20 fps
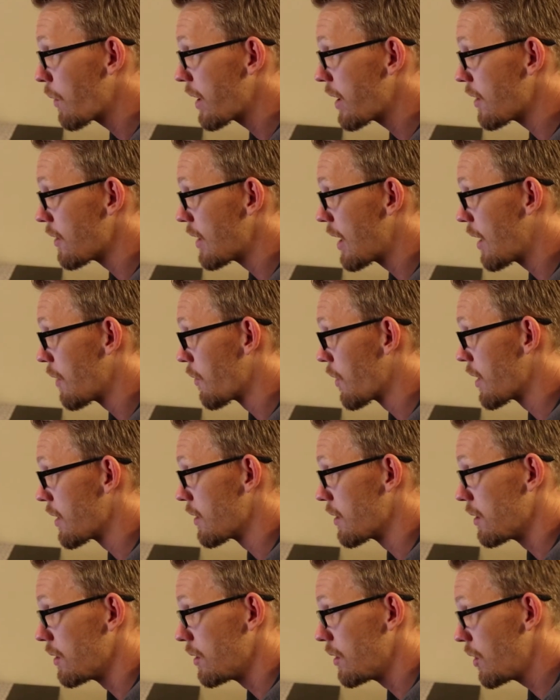way you're not running
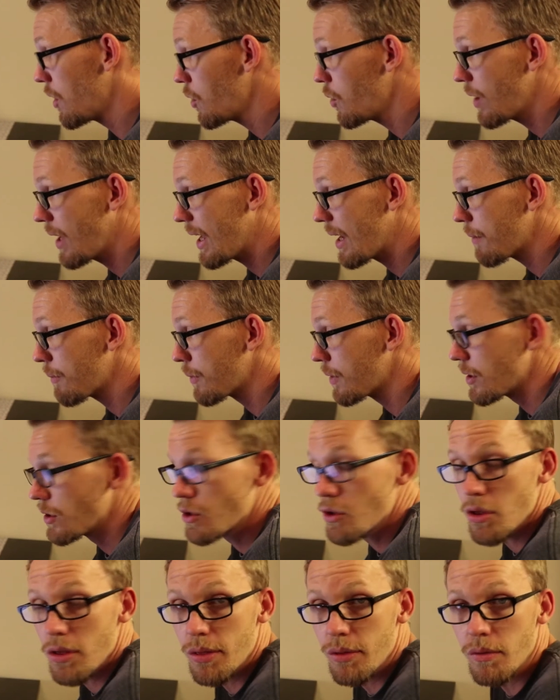the load
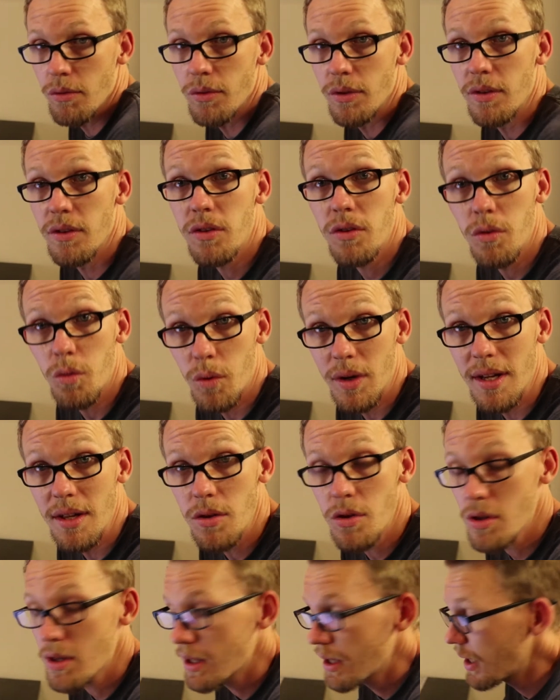amperage through the
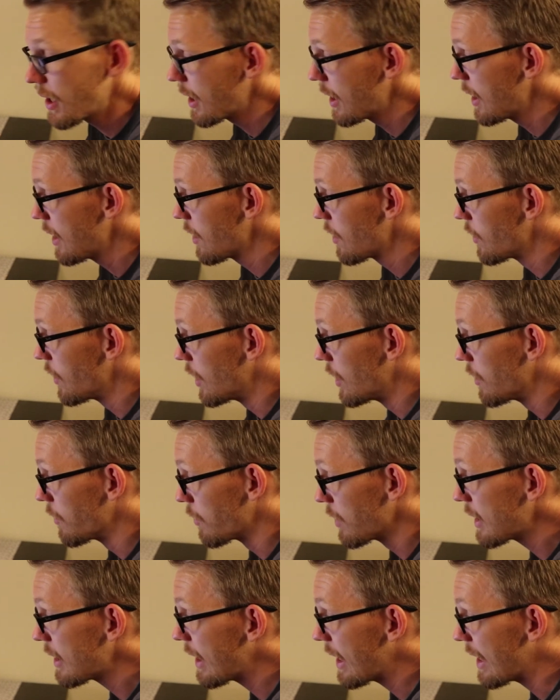switch. The
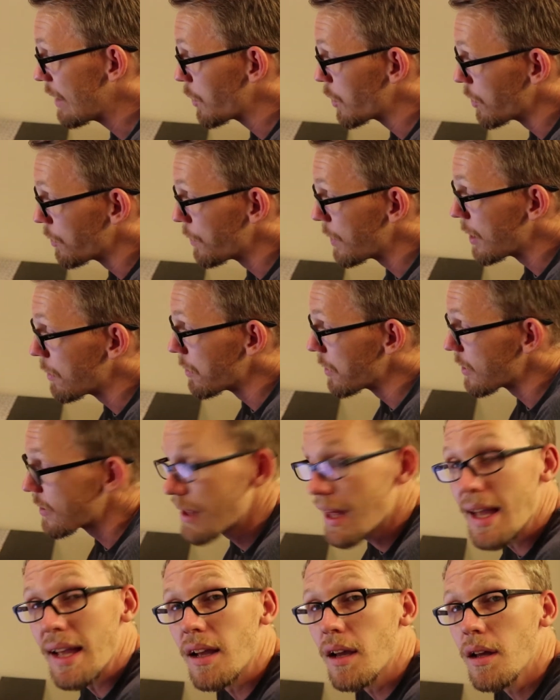relay will be able to
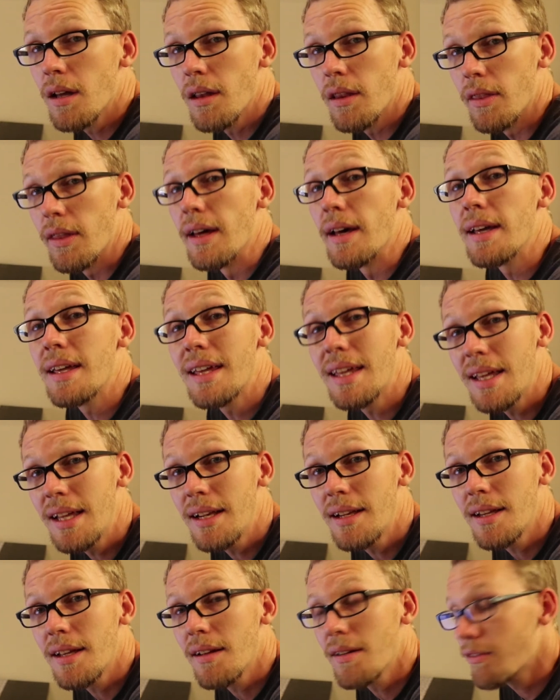take the
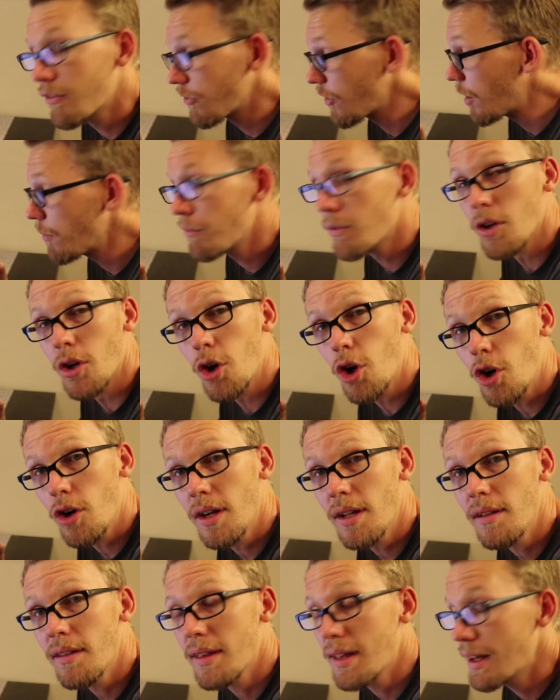heat from the
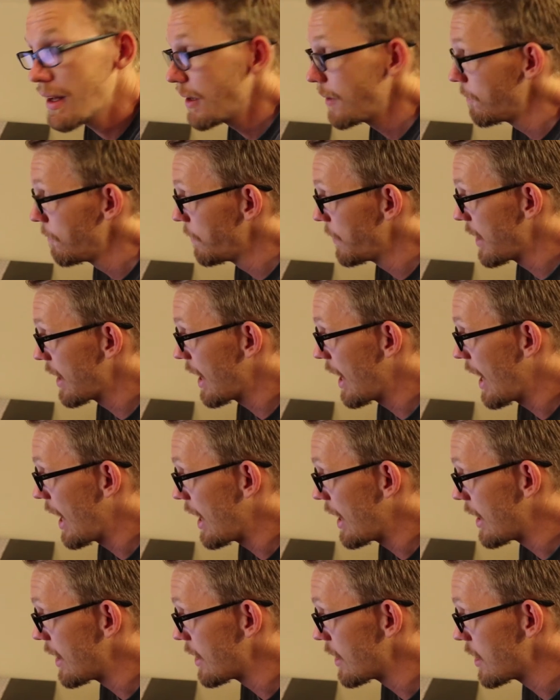current
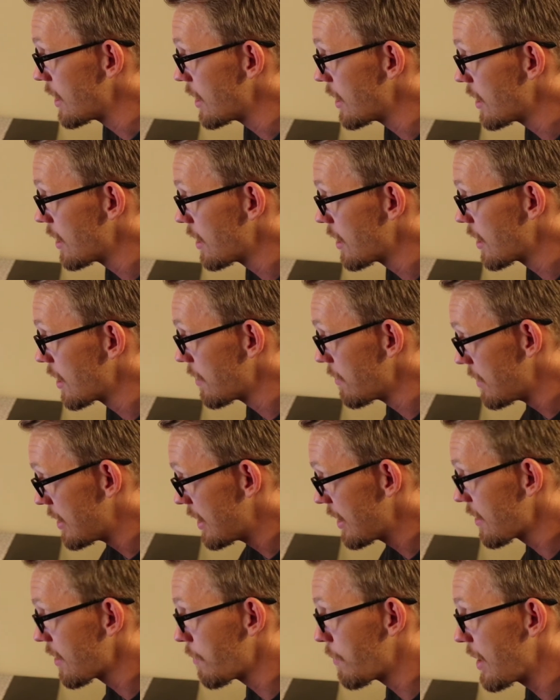and
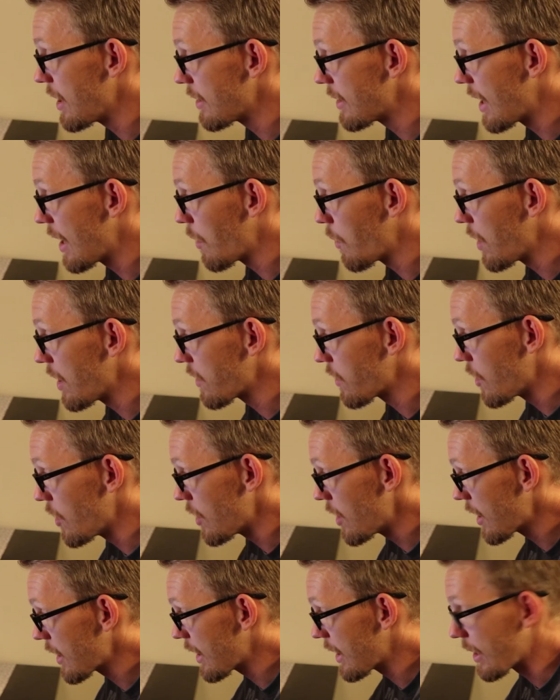dissipate that way, so you're
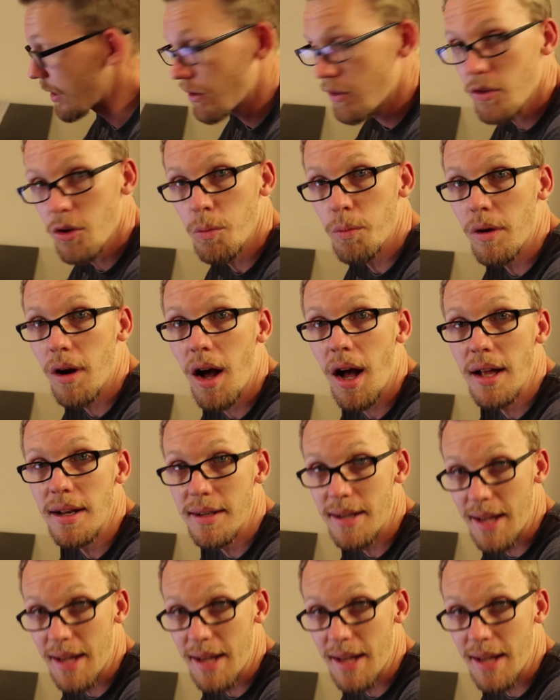not getting a super hot